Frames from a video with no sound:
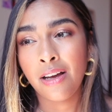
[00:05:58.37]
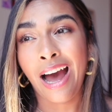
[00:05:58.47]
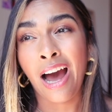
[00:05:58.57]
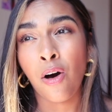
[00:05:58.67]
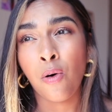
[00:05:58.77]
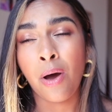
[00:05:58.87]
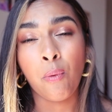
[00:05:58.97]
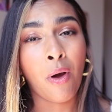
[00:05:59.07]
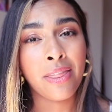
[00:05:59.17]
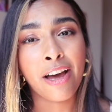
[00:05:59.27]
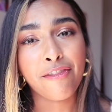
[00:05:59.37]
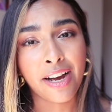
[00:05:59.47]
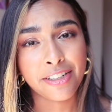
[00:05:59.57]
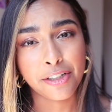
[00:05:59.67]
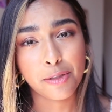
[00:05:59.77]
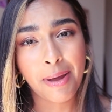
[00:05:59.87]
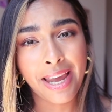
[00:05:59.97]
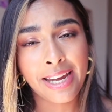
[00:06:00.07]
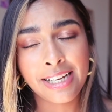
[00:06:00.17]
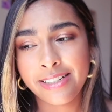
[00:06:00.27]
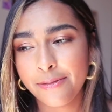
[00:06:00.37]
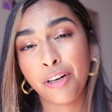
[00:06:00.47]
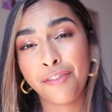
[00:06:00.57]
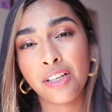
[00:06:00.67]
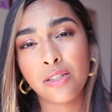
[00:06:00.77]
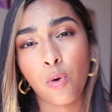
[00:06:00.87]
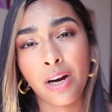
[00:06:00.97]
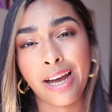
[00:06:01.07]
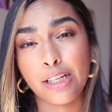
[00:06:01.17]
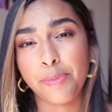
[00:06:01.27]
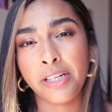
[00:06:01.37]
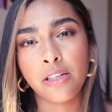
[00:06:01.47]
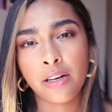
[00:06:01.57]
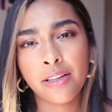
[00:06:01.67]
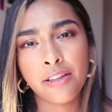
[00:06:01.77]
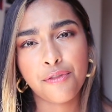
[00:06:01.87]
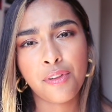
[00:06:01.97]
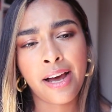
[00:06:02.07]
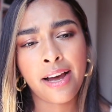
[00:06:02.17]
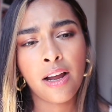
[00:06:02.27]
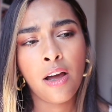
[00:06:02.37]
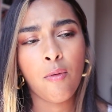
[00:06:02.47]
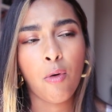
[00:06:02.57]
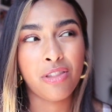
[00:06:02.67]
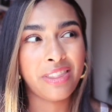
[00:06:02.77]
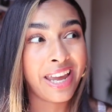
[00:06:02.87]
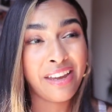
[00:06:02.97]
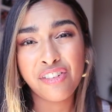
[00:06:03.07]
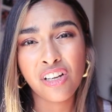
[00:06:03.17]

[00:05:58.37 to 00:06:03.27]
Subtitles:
how and when that factor is paid, previous work has been done in the flat, what they've